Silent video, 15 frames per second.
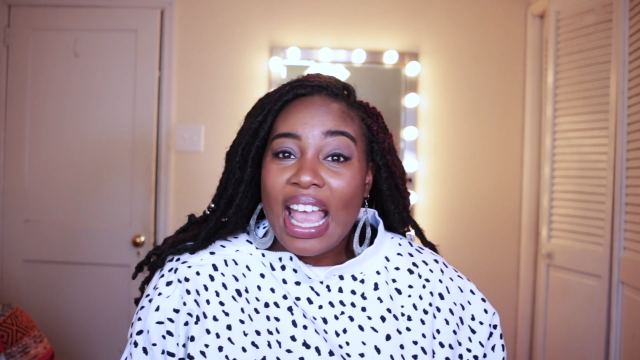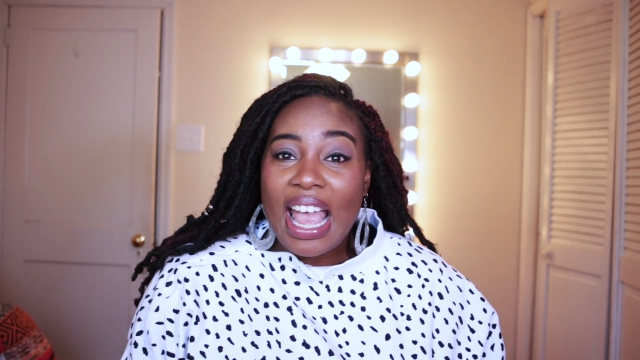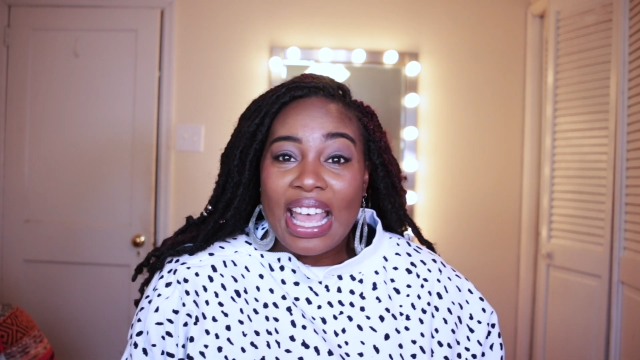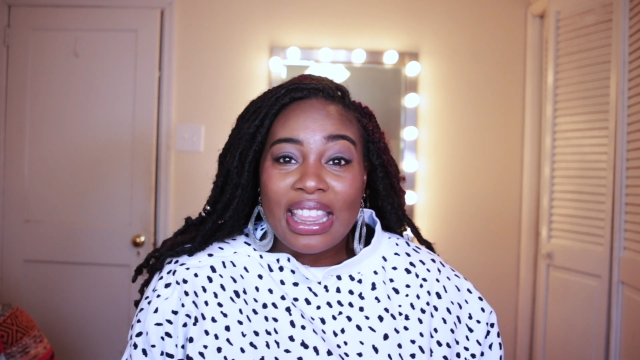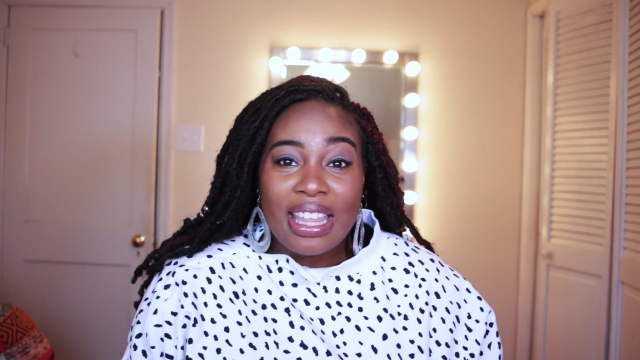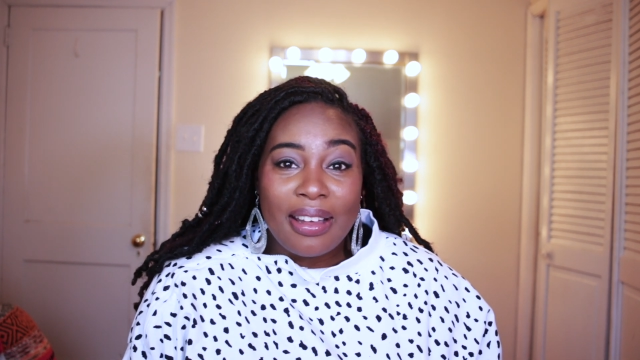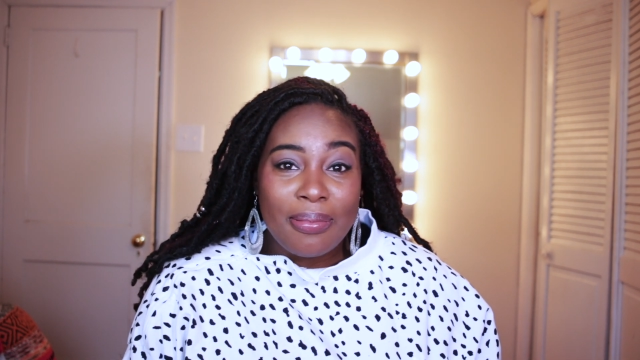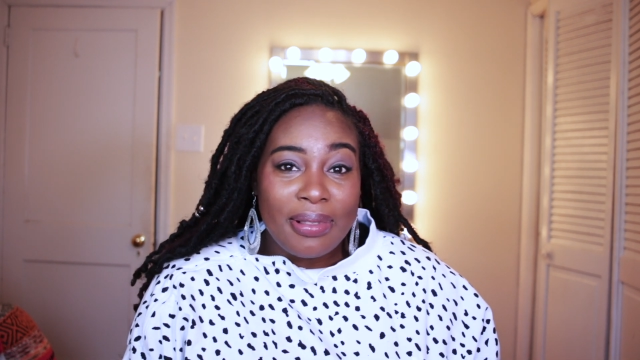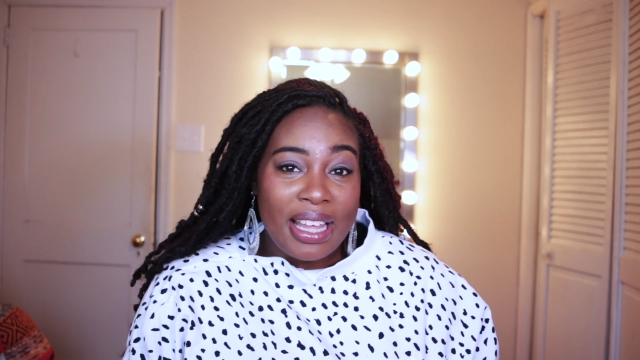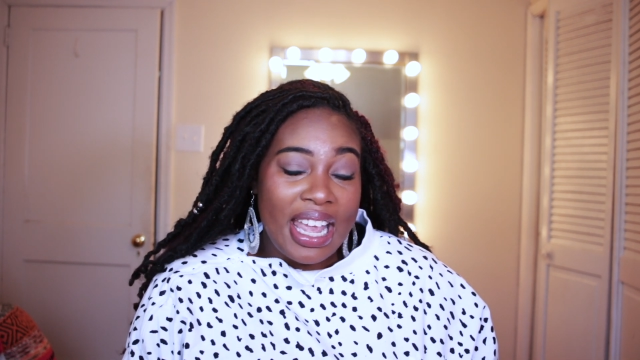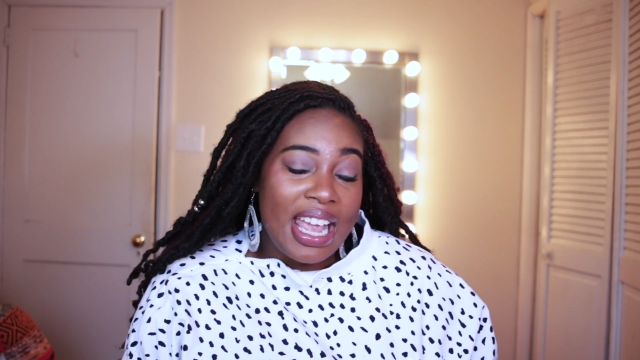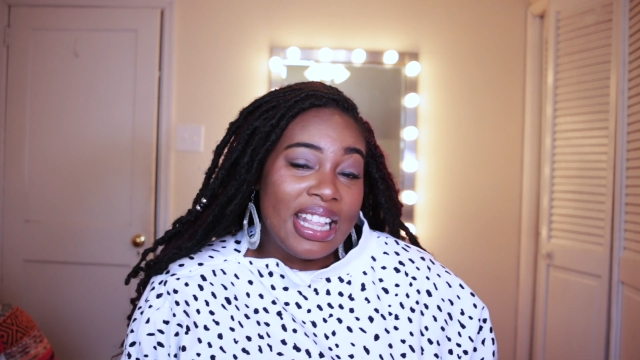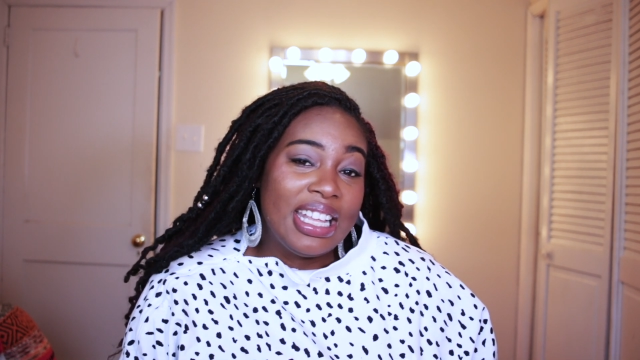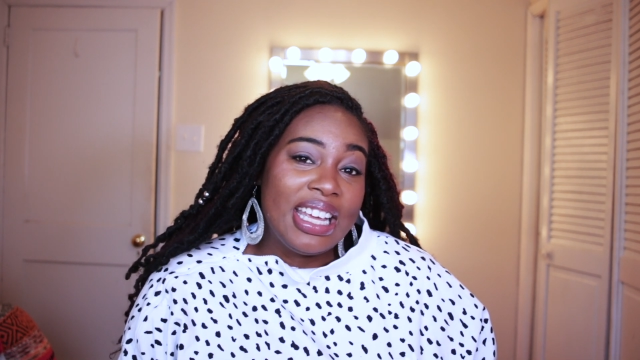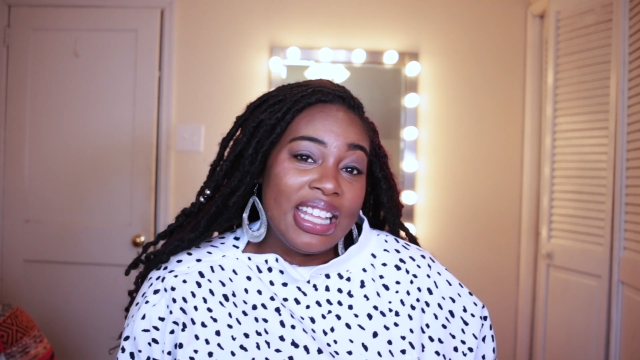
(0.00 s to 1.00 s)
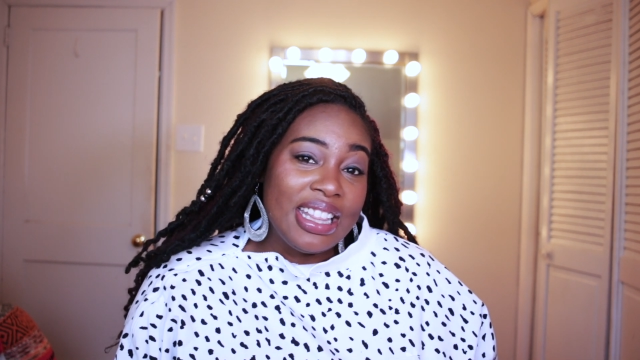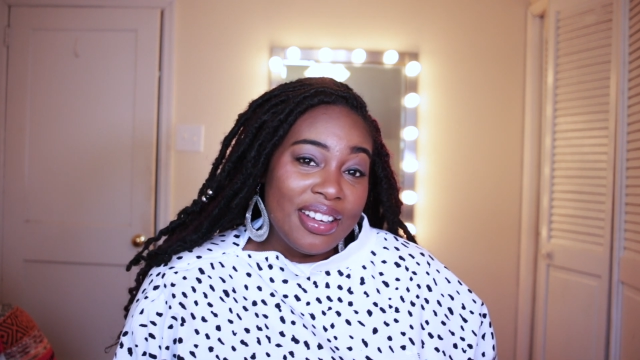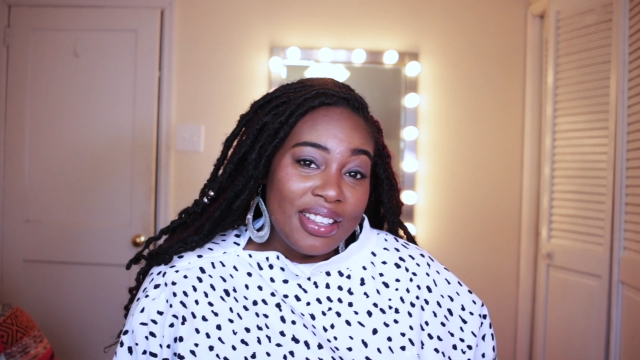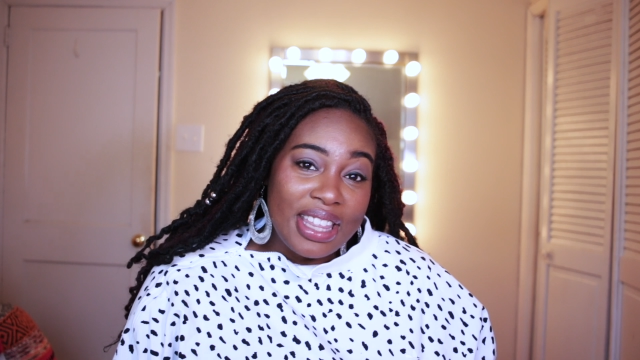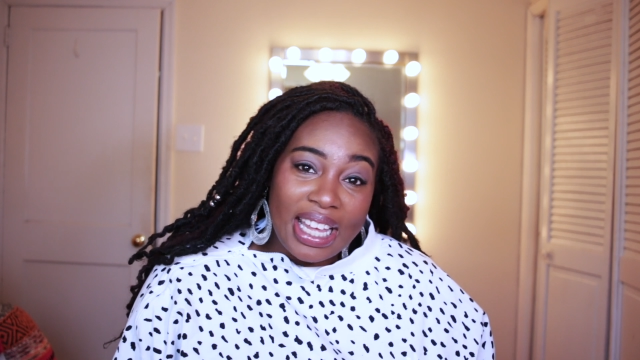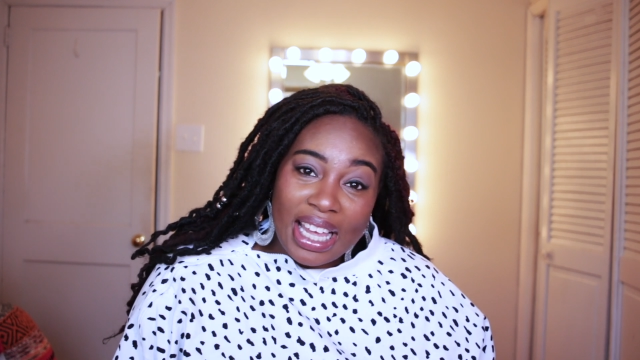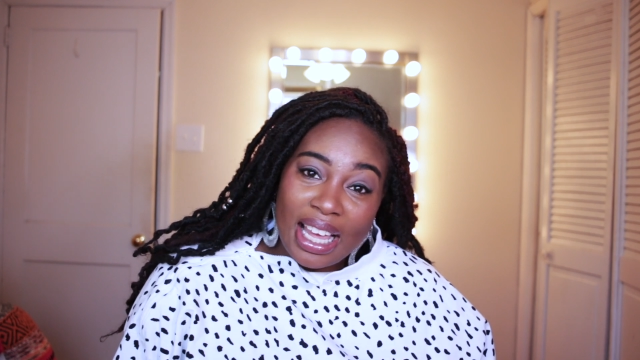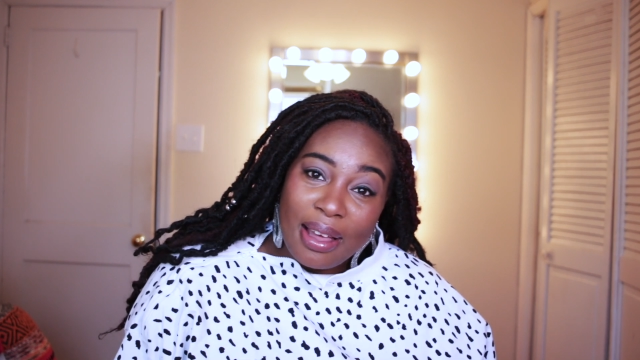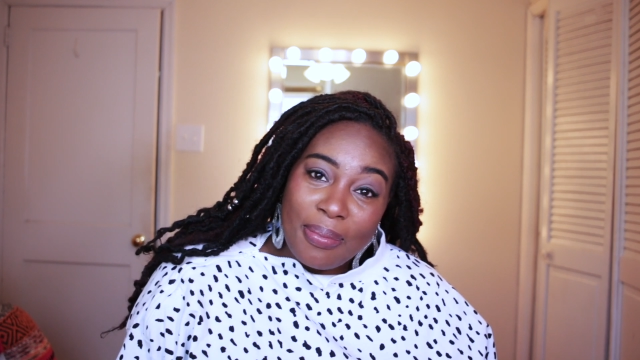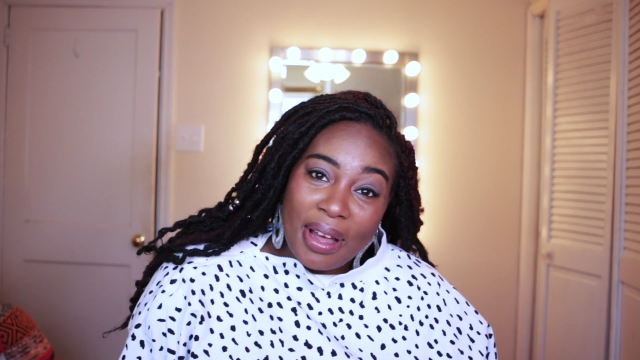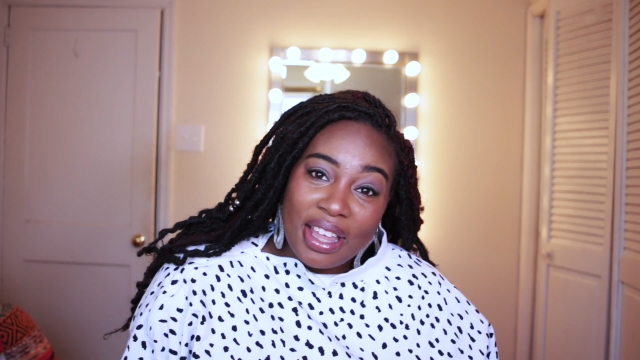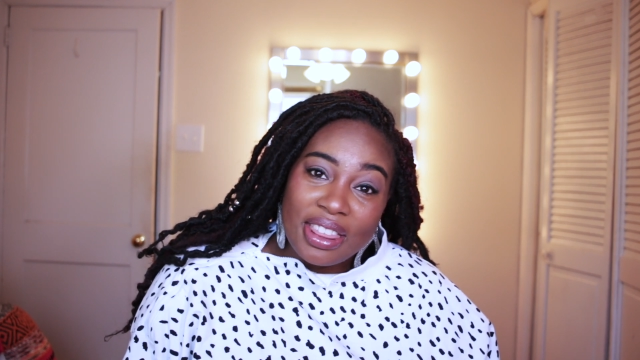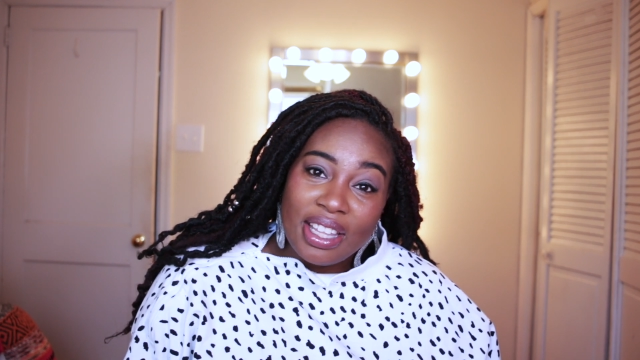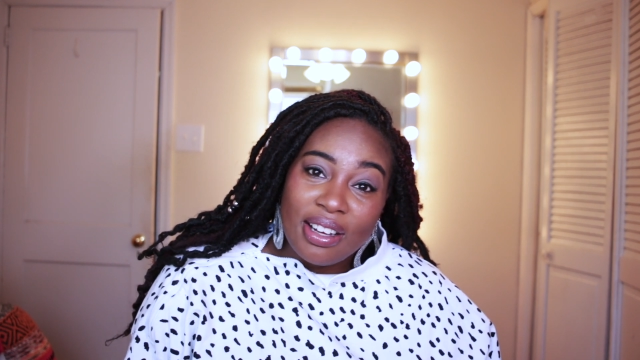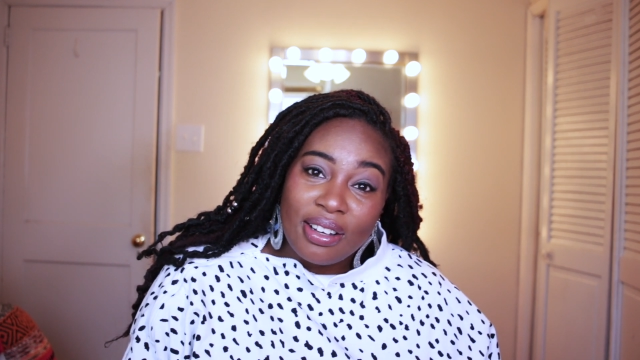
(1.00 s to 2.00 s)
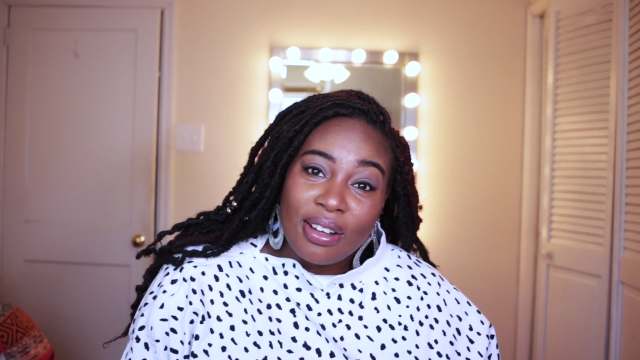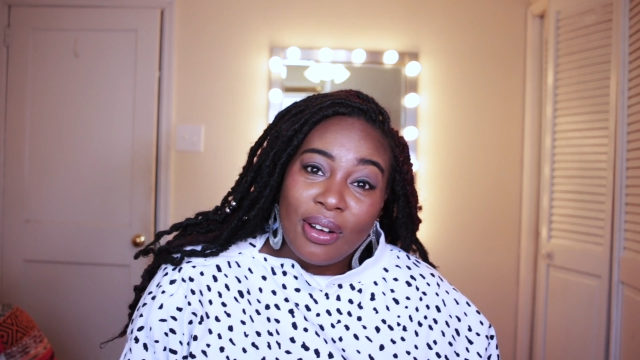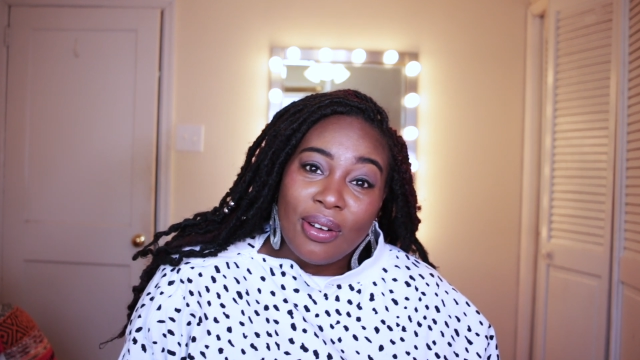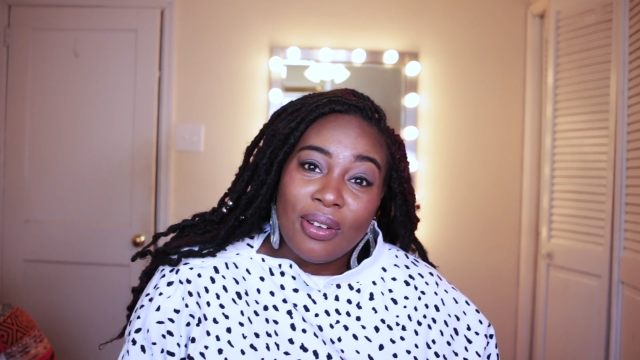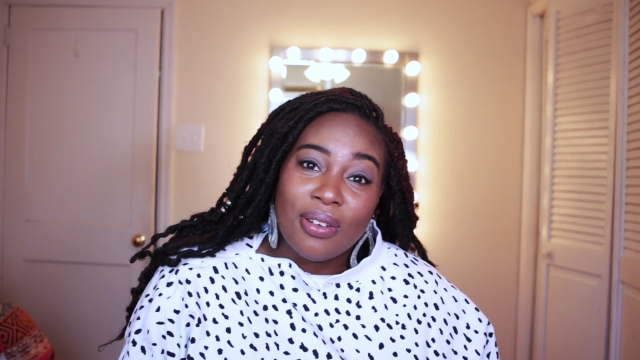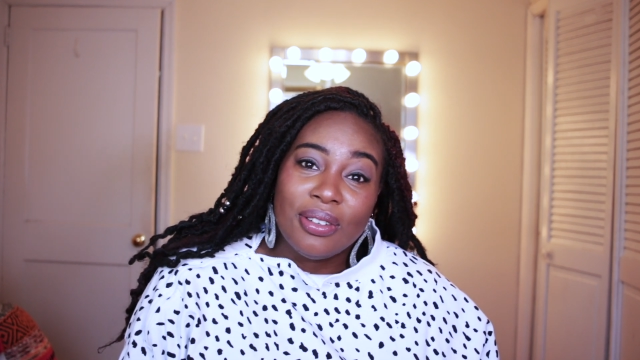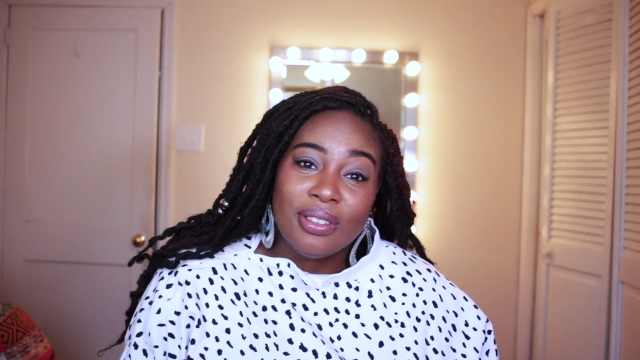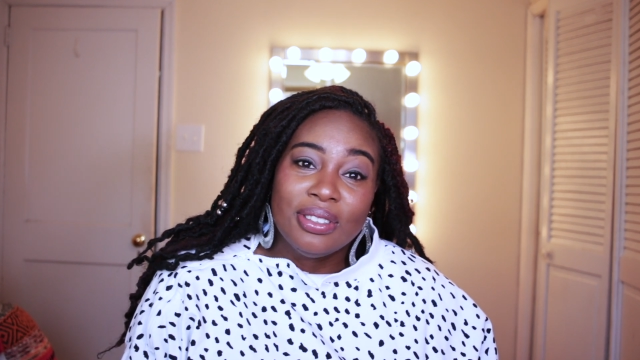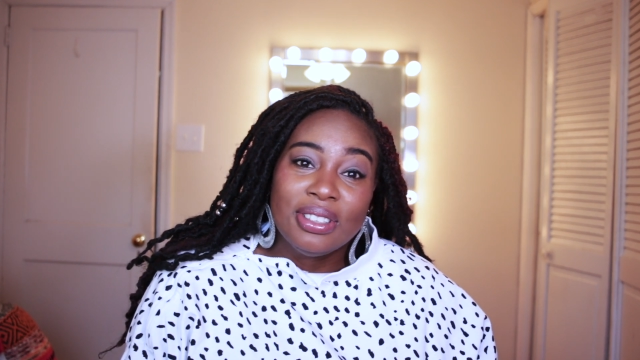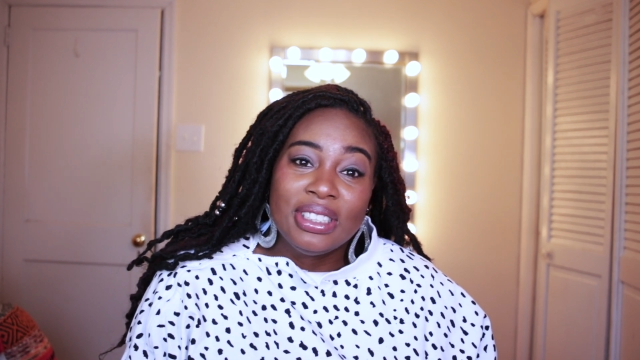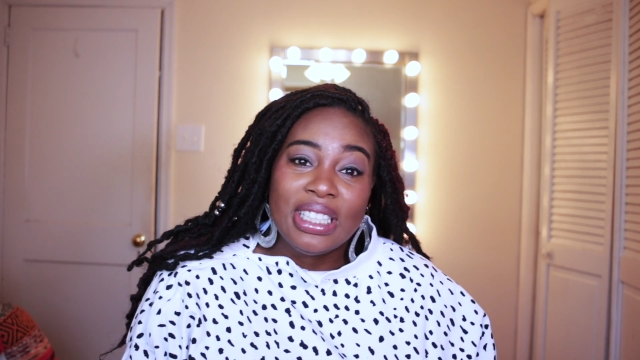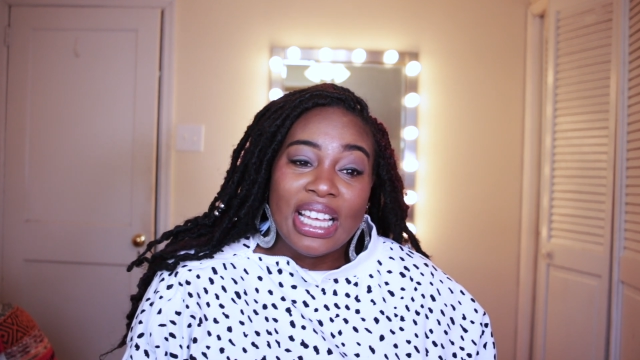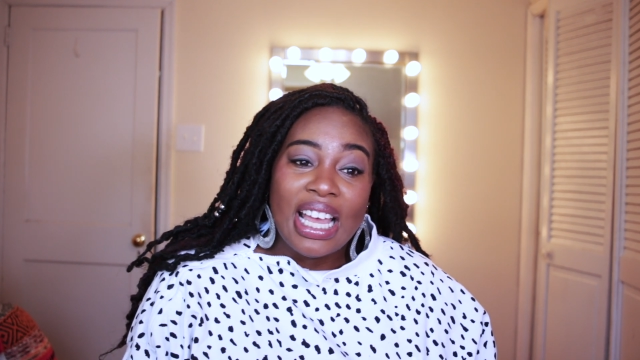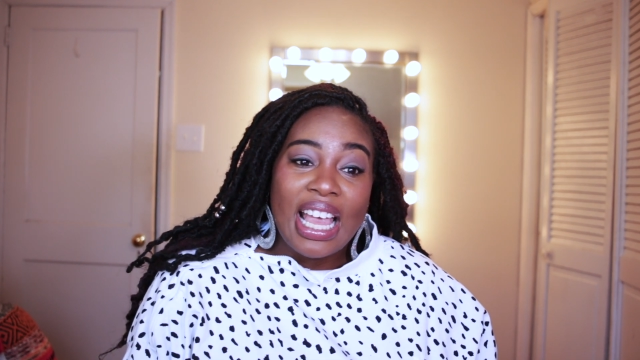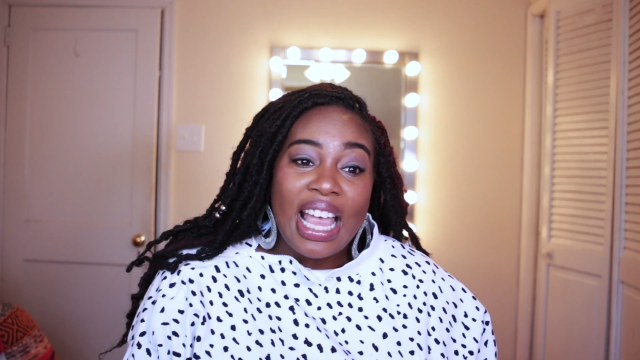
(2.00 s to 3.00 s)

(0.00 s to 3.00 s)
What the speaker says: and they're planning and they're thinking about their goals